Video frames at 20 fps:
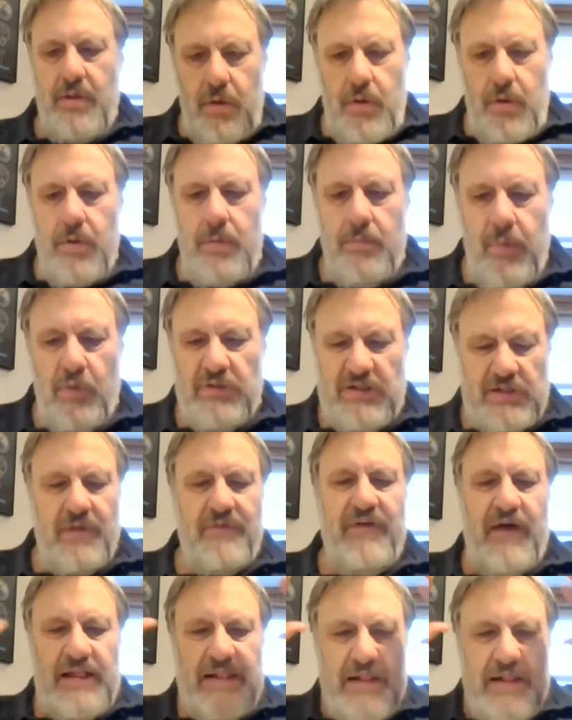Most of
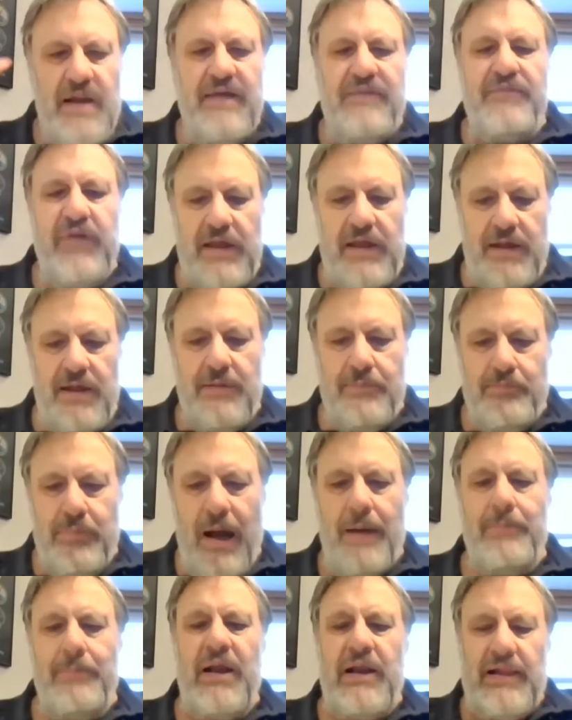us living in
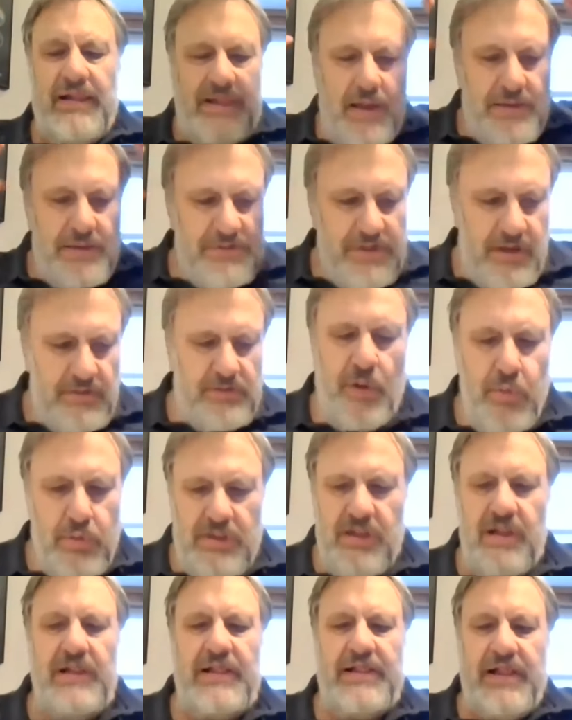bubbles under
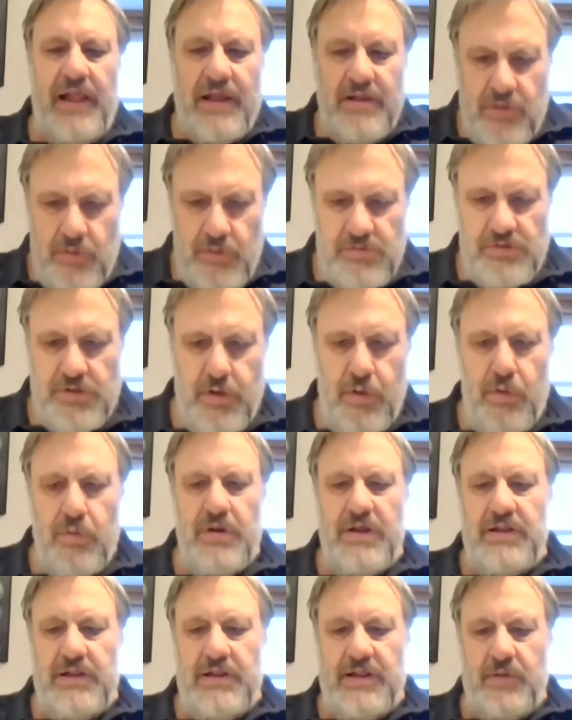total state
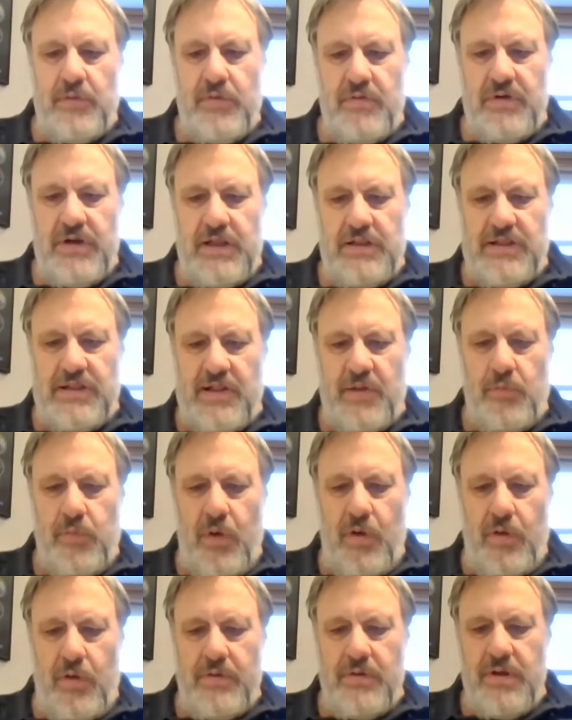control and so on and so
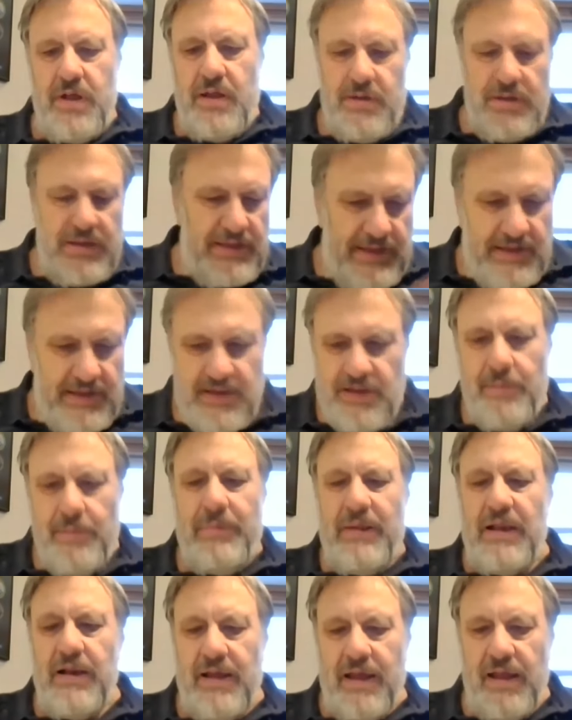on. This is the
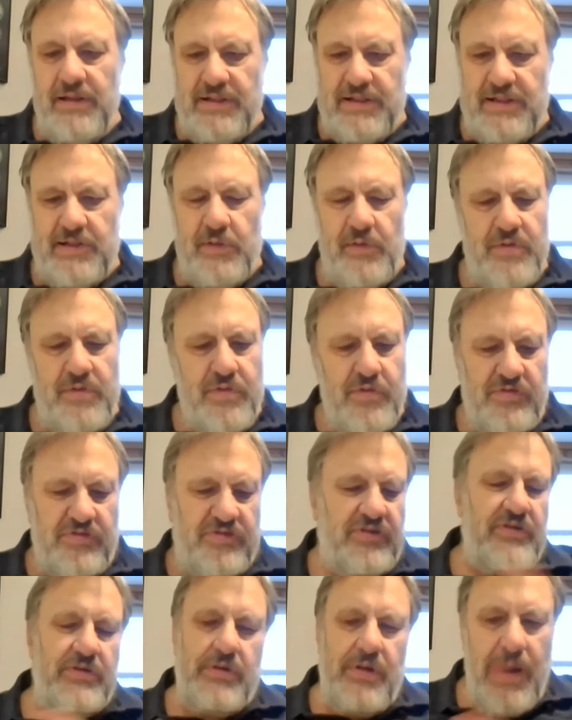Bill Gates
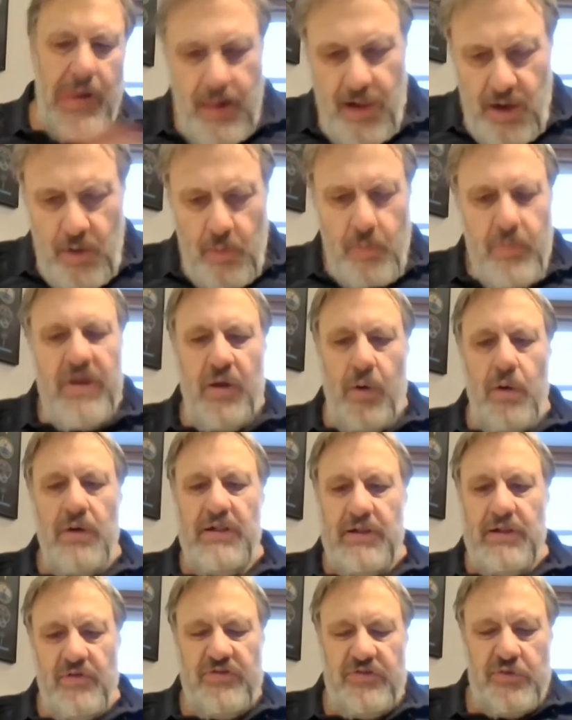solution. We
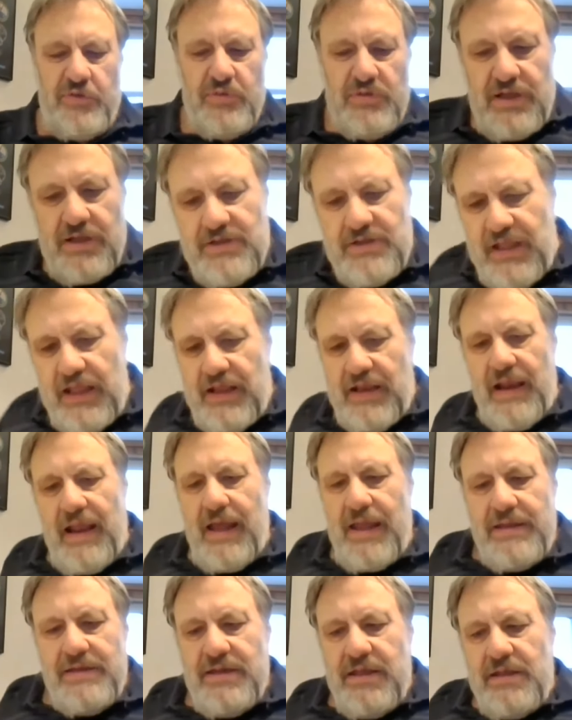also should
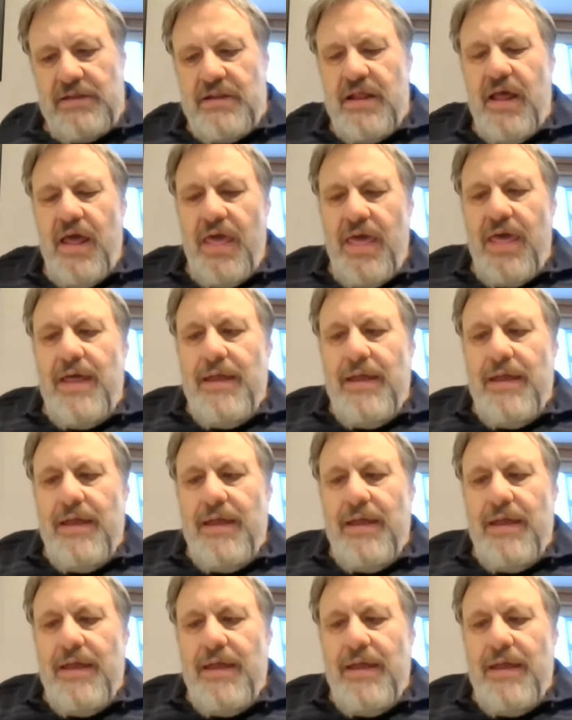decline it.